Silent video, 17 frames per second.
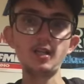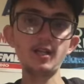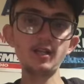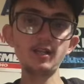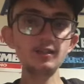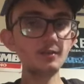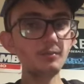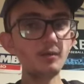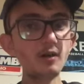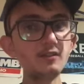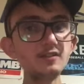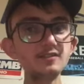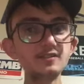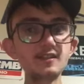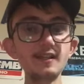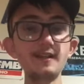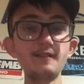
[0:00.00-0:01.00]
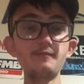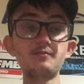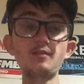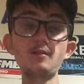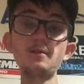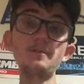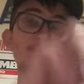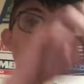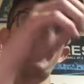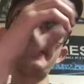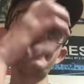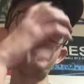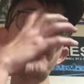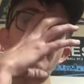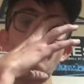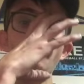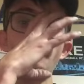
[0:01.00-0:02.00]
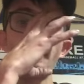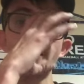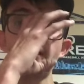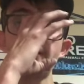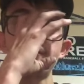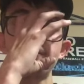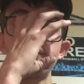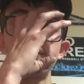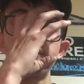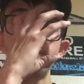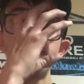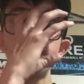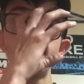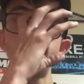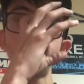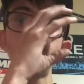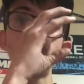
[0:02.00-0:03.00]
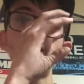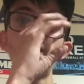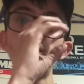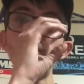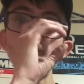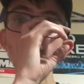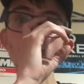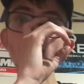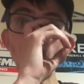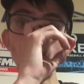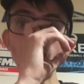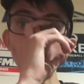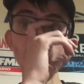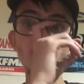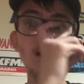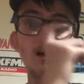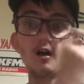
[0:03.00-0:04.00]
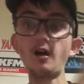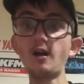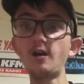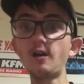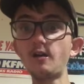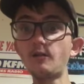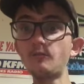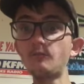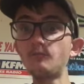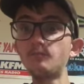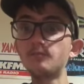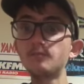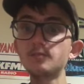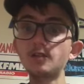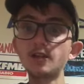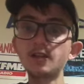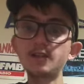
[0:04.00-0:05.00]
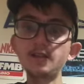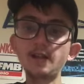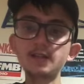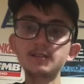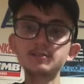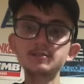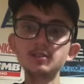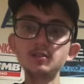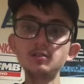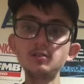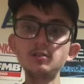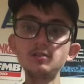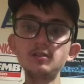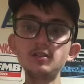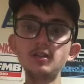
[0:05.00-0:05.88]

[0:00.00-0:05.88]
The Padres get to the better. Oh my. But, talk to you guys soon.